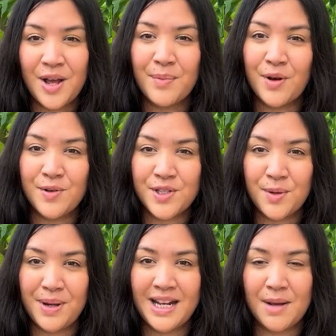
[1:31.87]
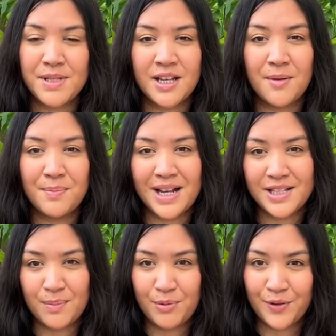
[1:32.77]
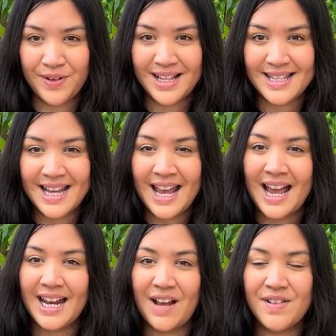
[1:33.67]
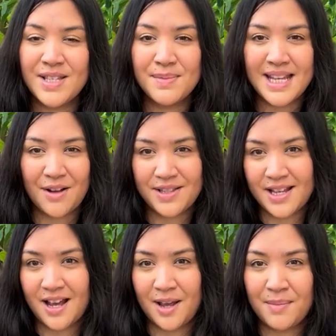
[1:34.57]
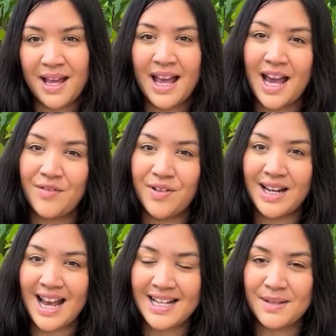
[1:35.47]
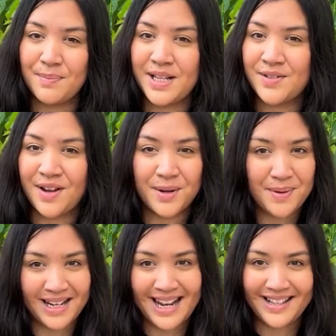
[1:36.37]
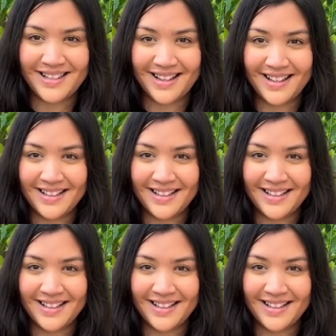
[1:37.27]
but also being able to come back to the province and have some downtime and relax and be surrounded by nature.